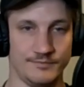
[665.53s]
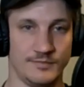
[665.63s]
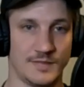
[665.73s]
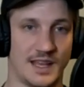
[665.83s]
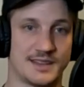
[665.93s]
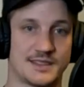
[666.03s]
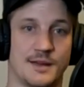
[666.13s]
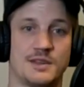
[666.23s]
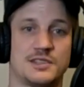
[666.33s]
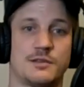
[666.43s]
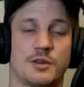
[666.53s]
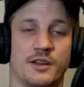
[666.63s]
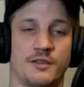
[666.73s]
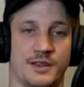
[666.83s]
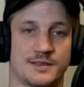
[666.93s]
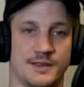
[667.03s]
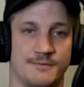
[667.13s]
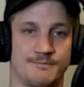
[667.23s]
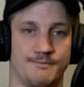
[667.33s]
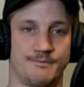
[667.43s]
As I mentioned previously,
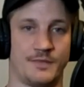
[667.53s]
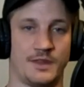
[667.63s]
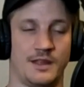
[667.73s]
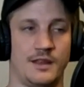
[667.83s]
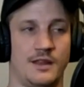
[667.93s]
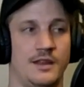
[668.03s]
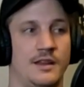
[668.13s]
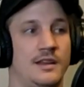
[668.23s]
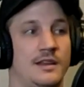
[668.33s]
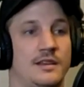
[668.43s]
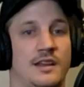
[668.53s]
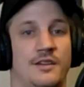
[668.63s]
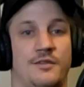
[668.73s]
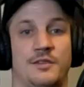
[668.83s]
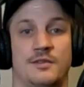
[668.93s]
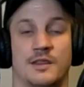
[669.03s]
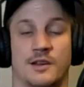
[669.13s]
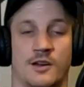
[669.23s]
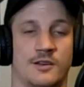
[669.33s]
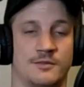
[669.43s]
if there
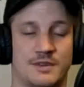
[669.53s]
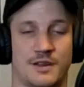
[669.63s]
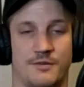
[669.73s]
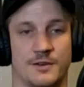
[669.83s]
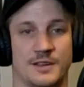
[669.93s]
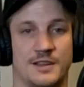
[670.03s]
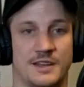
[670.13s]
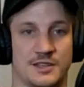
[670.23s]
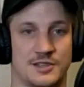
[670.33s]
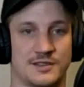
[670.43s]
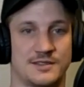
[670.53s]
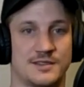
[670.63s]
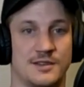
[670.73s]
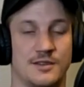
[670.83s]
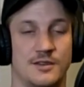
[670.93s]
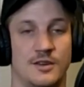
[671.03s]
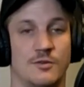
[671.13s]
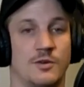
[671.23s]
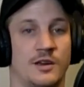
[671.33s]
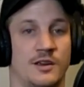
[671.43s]
are different conditions
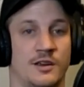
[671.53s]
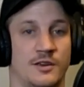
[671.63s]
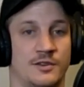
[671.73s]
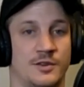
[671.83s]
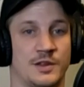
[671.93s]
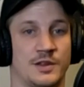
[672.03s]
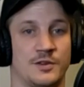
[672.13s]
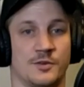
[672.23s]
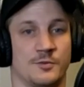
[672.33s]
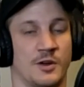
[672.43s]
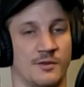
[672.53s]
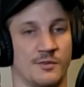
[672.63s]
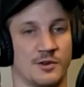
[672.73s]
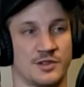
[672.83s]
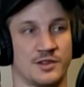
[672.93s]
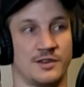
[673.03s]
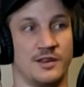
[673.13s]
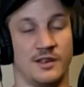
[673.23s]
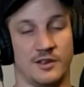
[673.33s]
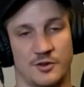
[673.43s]
where doing cold water immersion
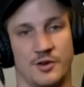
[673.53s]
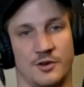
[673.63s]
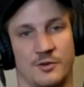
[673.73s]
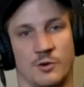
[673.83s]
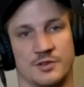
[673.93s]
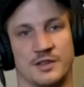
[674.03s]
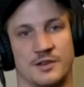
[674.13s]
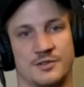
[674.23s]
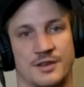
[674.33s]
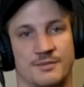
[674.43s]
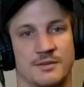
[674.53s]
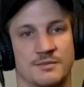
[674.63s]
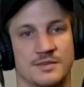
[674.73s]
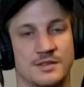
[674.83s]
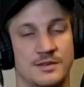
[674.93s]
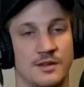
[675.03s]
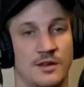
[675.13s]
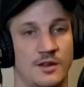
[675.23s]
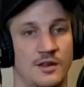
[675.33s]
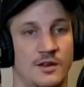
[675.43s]
could worsen your symptoms,
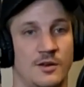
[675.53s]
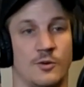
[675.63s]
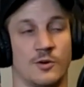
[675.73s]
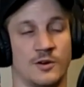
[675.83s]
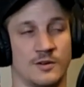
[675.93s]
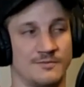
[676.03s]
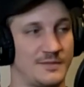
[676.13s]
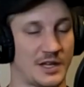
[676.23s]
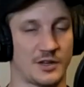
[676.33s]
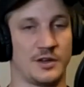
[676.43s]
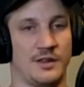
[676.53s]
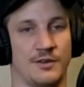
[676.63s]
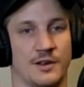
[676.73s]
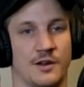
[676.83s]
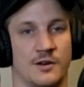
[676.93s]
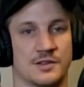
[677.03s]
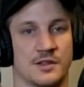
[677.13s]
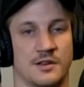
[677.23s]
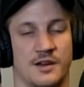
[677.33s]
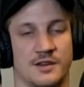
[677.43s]
or it could even
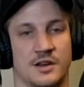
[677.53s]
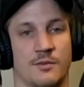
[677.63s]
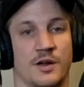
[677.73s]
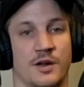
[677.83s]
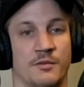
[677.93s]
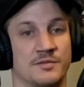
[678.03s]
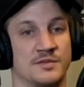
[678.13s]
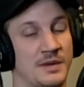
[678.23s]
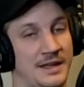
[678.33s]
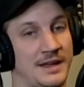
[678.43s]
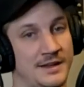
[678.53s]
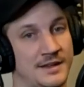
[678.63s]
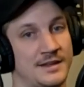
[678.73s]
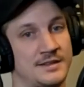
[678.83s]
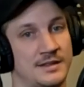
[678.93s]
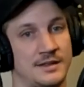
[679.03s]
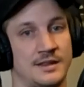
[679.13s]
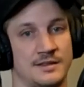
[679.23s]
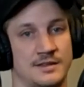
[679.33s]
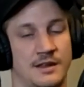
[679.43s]
cause heart problems because it does
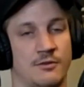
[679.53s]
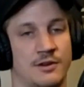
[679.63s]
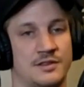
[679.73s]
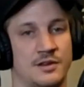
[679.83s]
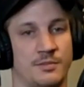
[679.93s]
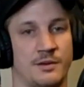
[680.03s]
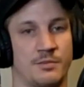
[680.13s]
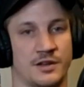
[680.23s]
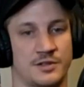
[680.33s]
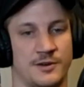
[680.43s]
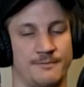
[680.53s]
decrease your blood pressure.